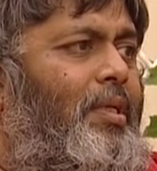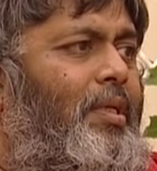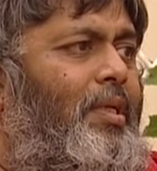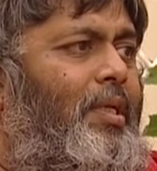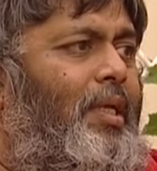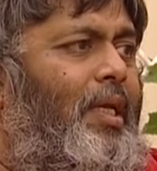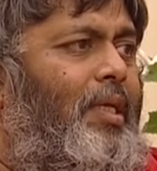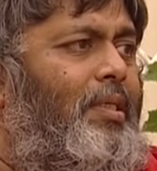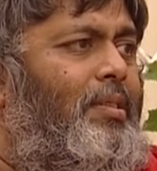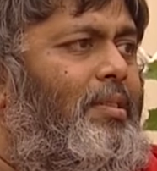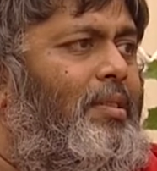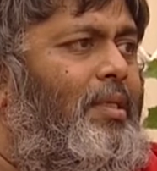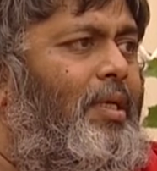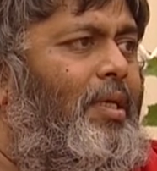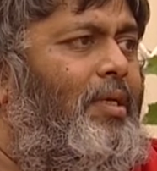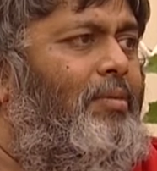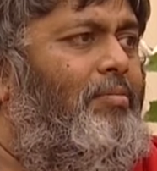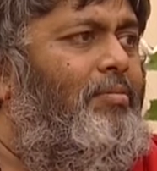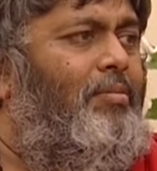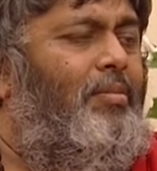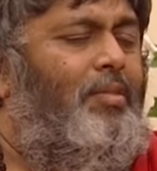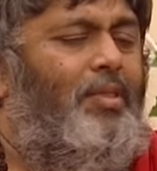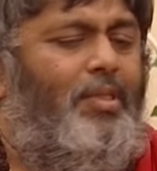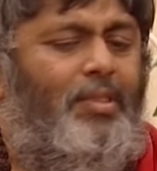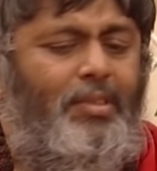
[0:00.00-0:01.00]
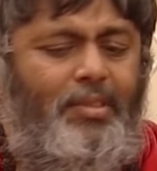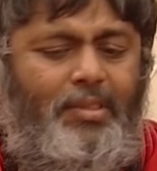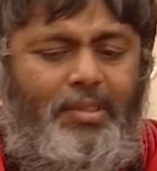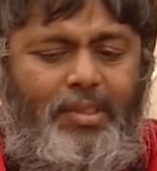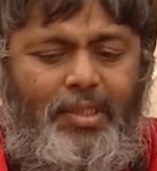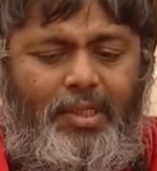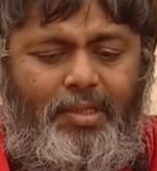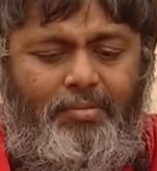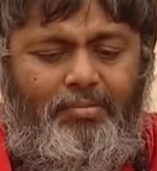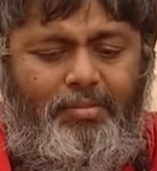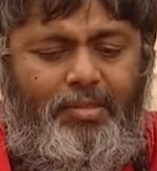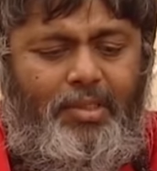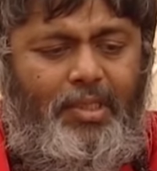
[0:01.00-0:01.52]
Next time the
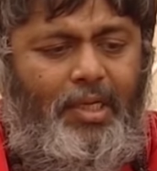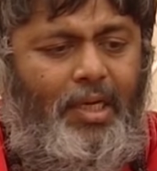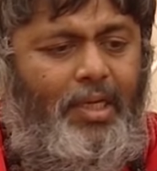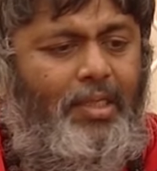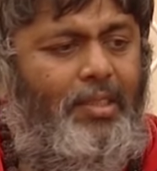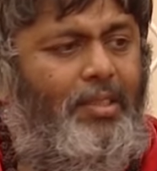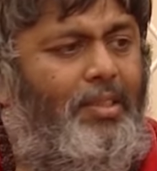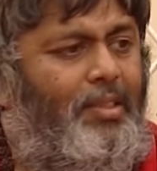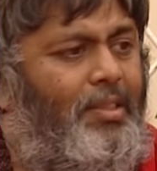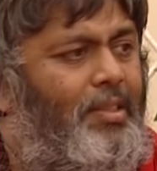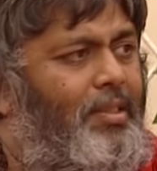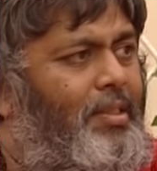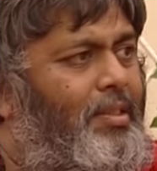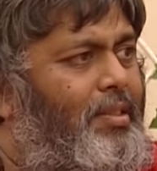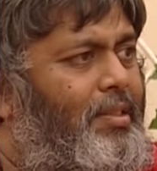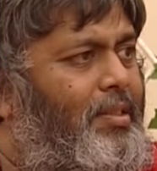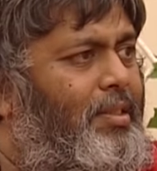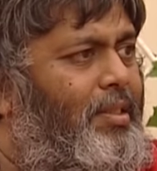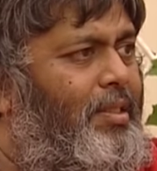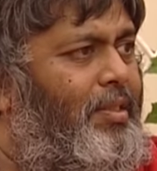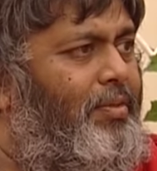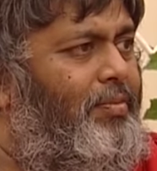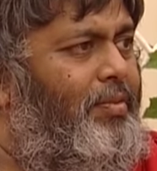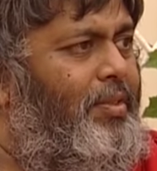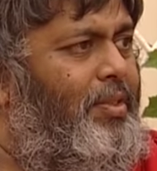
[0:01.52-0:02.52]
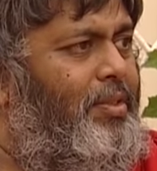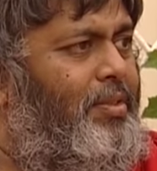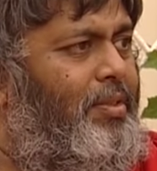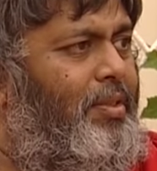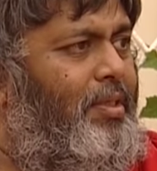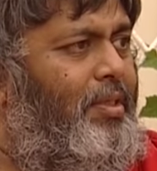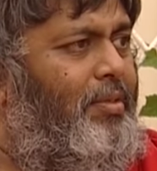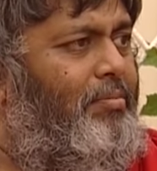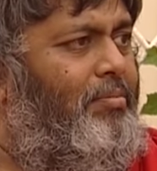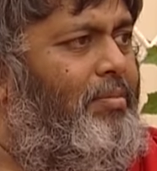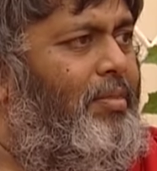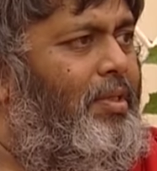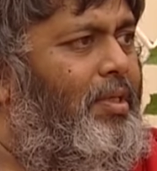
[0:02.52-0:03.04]
same thali is given to
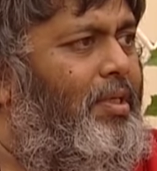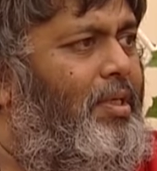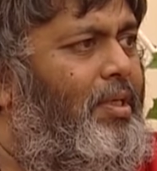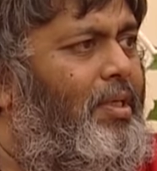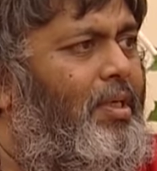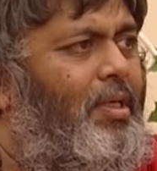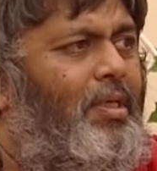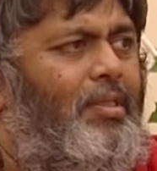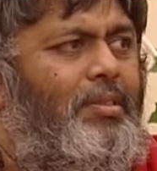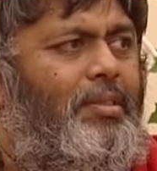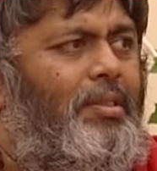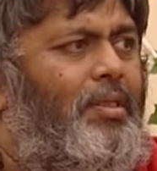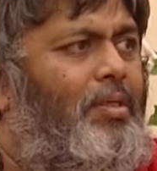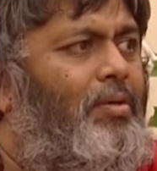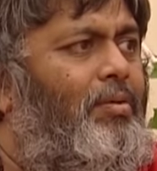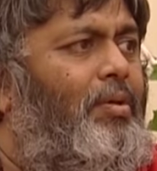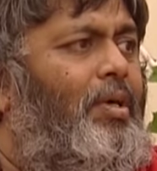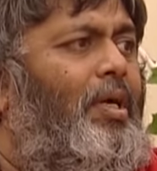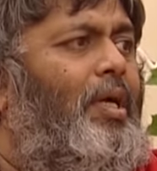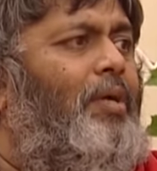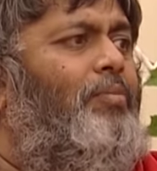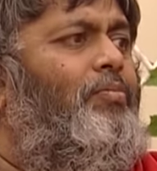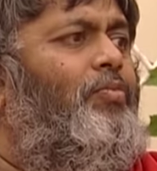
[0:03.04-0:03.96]
him, he said, no, I